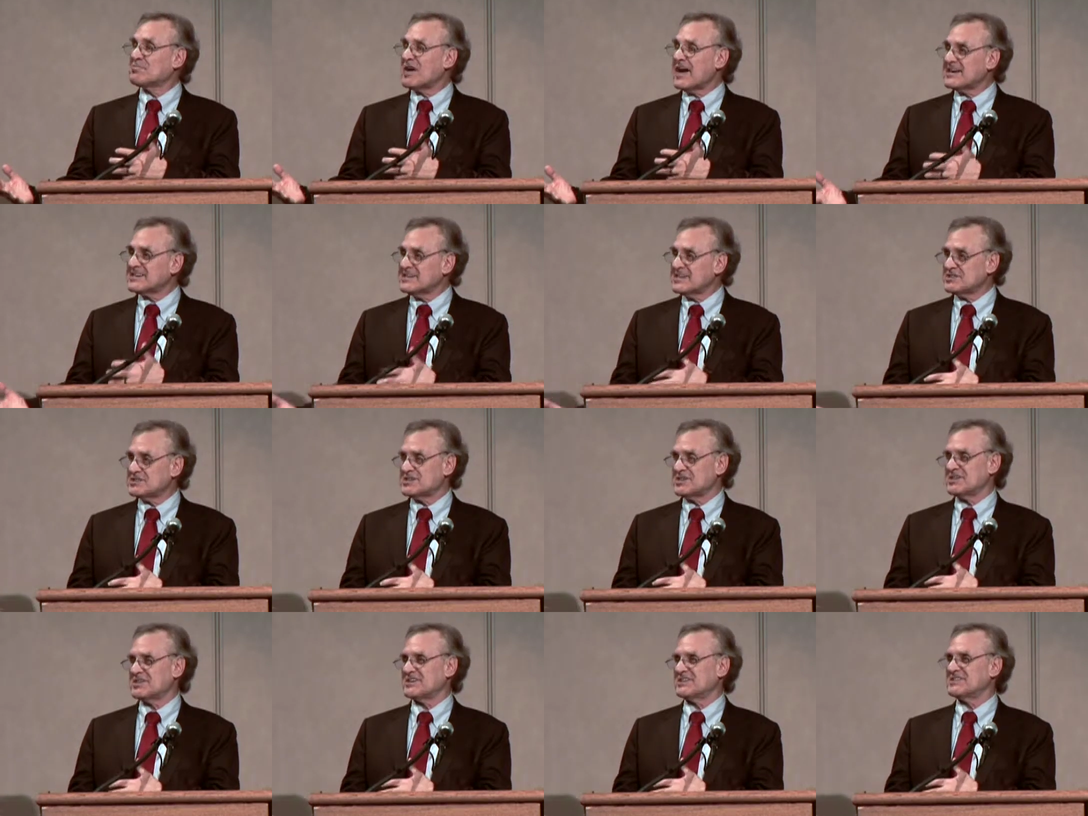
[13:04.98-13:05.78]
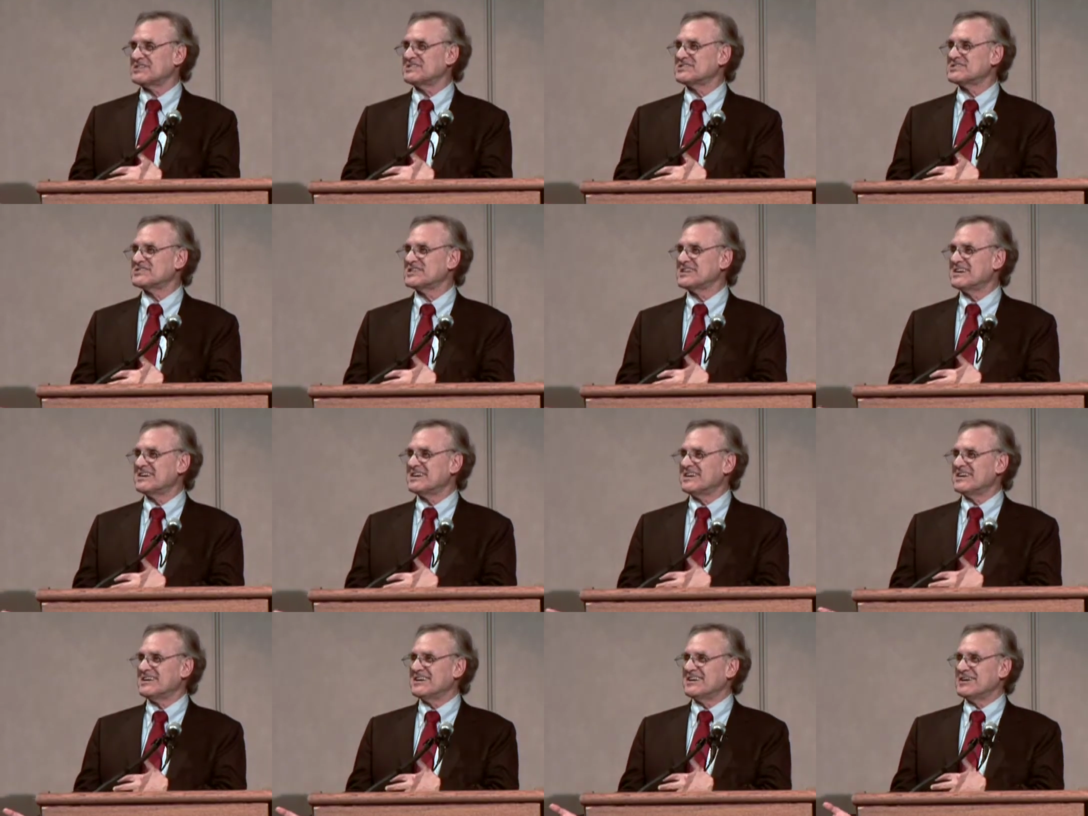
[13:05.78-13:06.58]
practitioners,
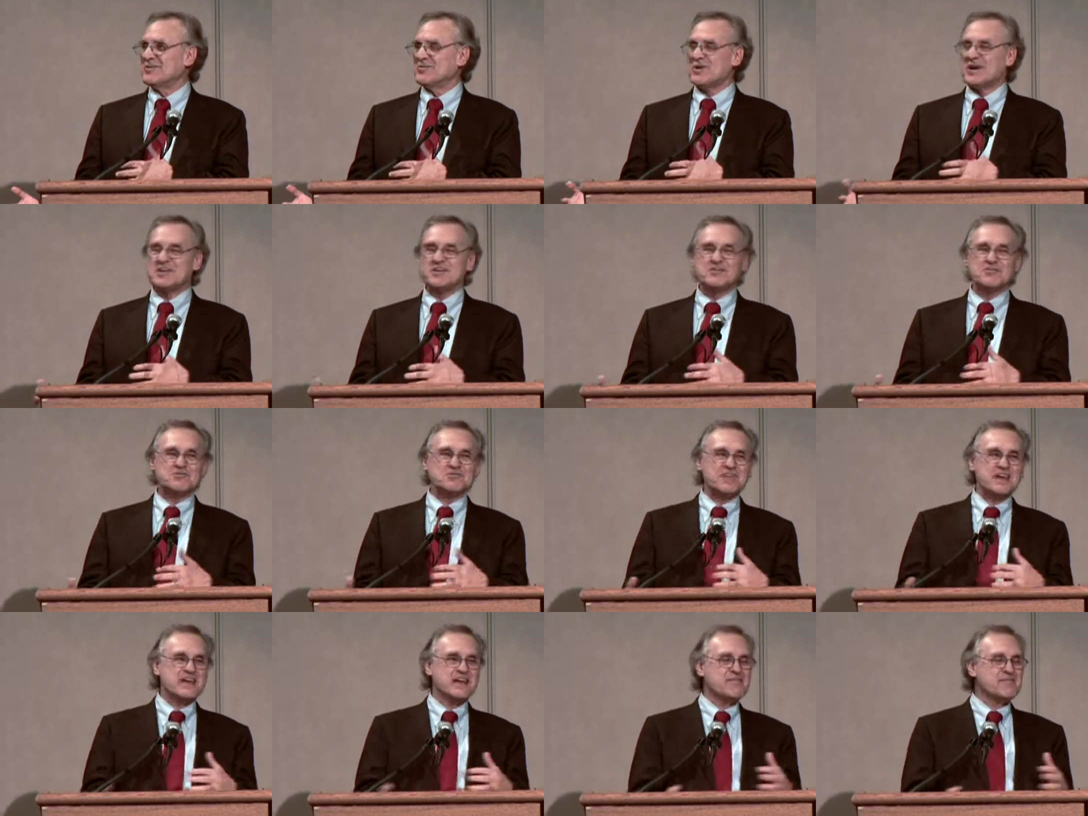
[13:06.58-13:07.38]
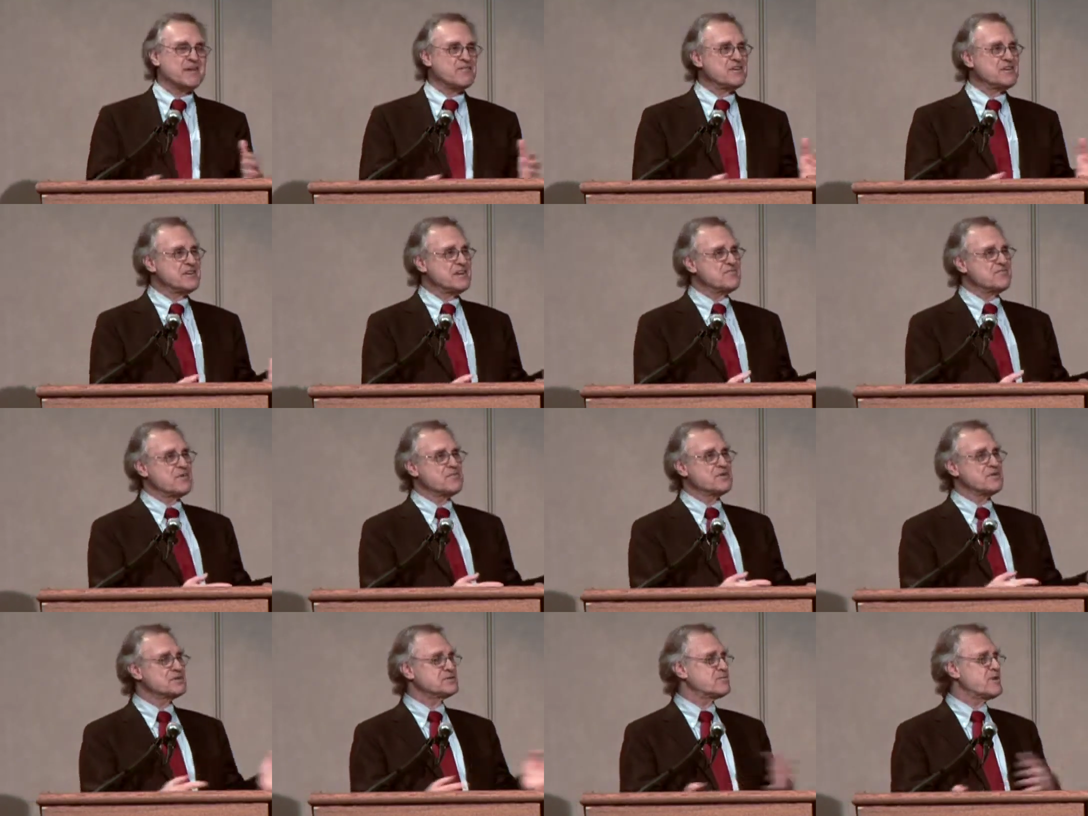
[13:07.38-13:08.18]
when you think of everything
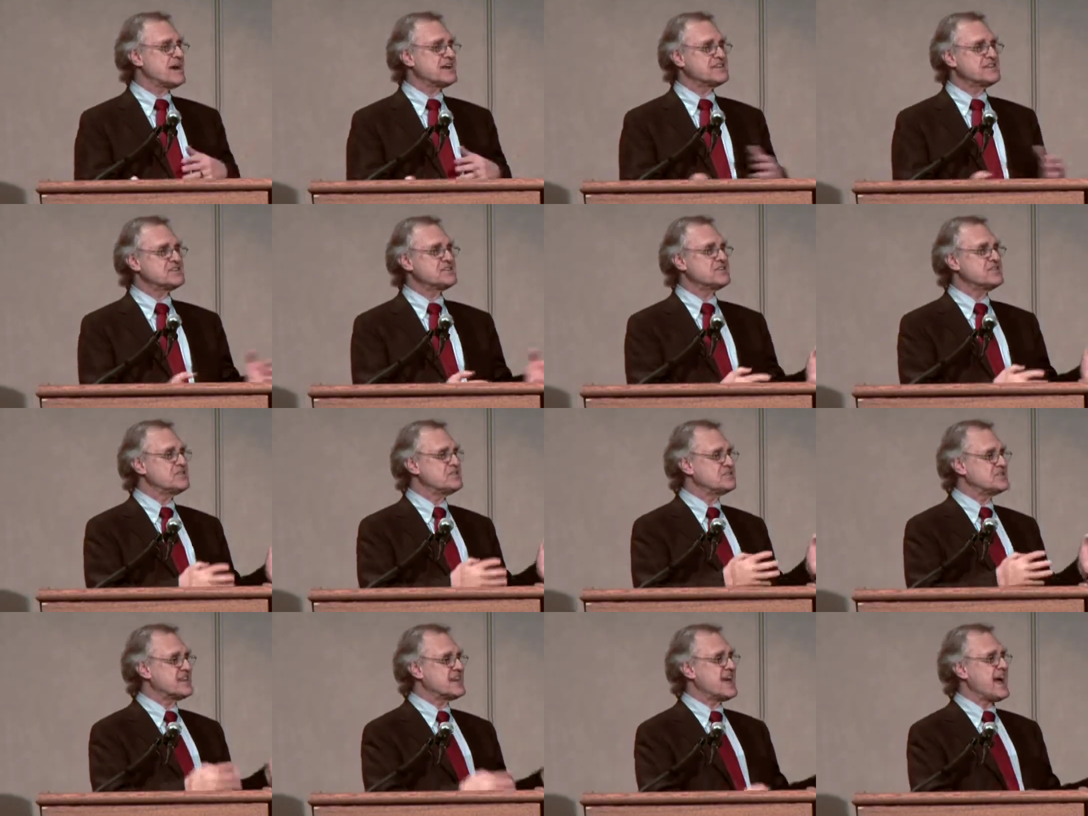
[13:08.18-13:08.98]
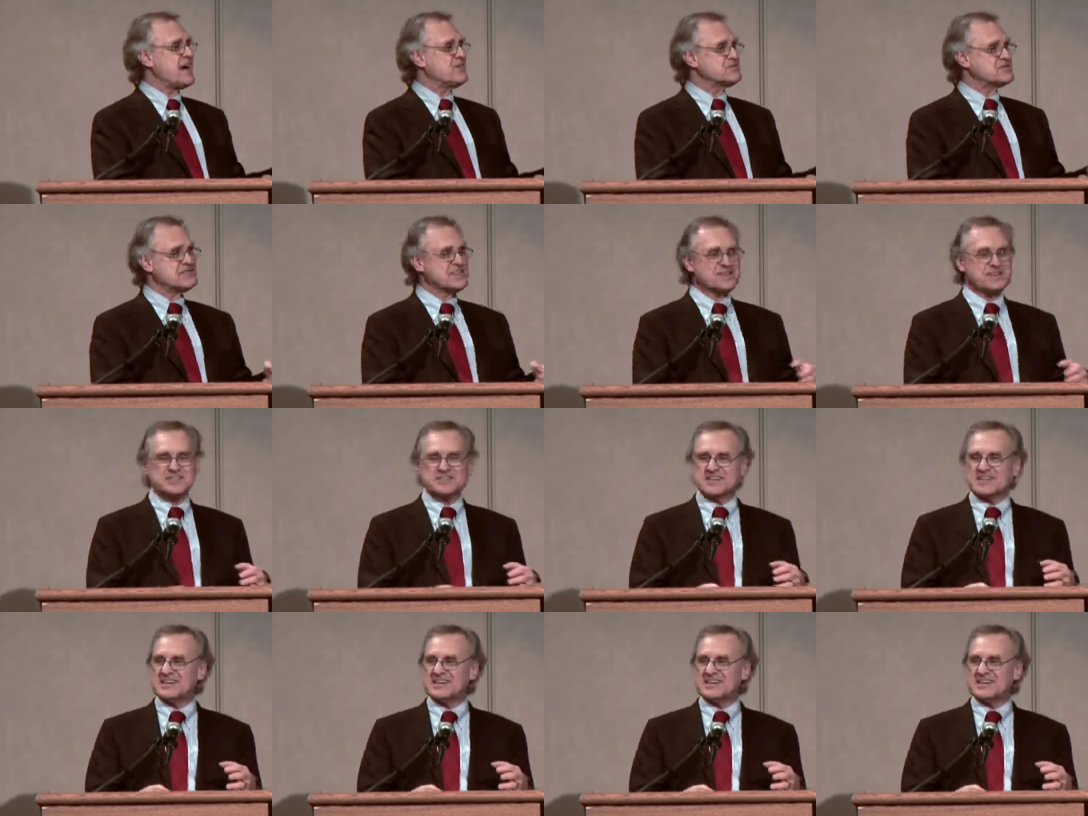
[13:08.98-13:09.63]
from nurse practitioners to counselors,